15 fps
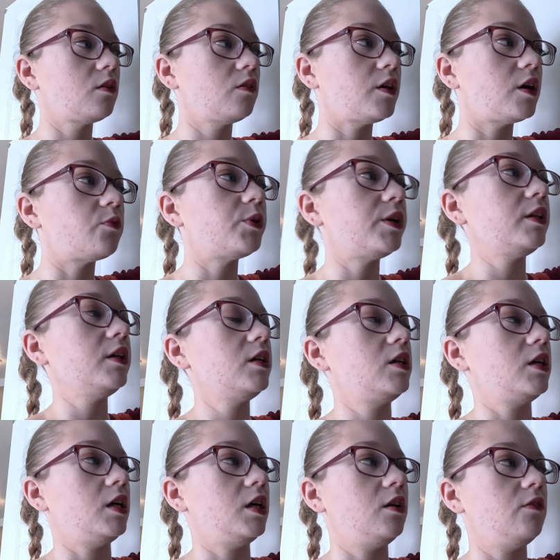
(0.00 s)
they're really
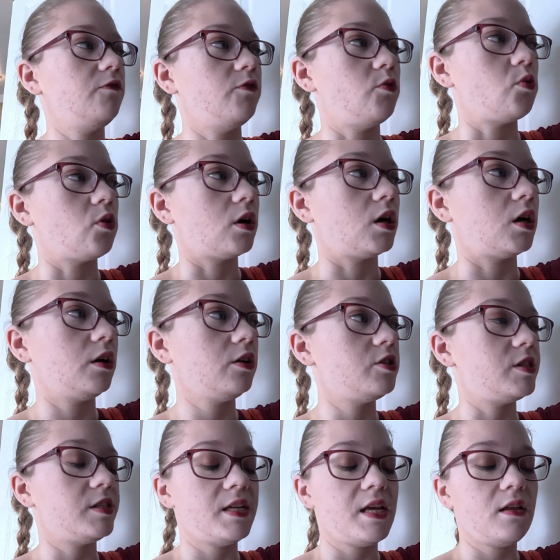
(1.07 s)
good for
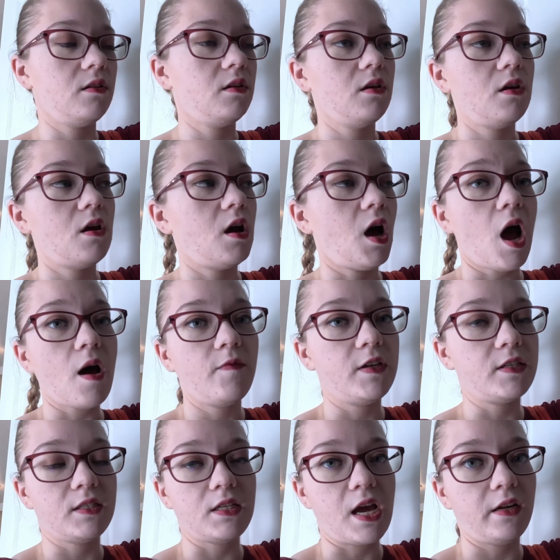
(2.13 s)
just
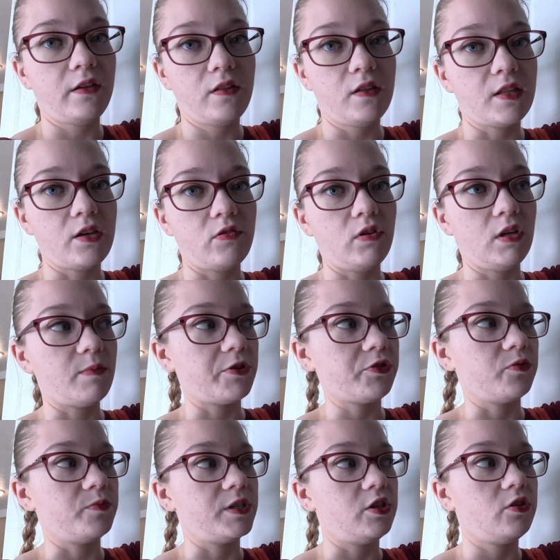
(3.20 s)
obviously anything that you need
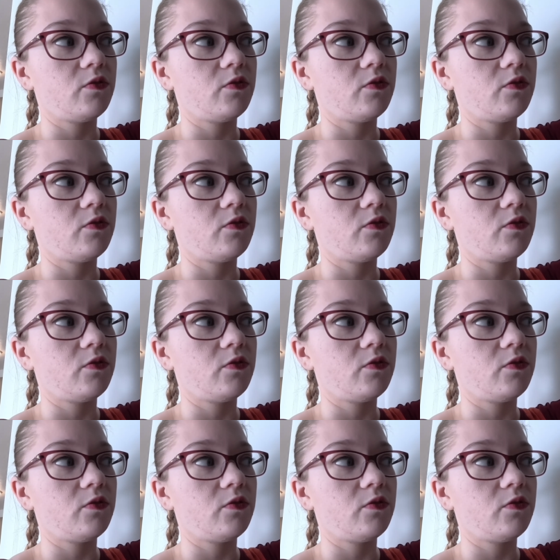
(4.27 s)
mushrooms in.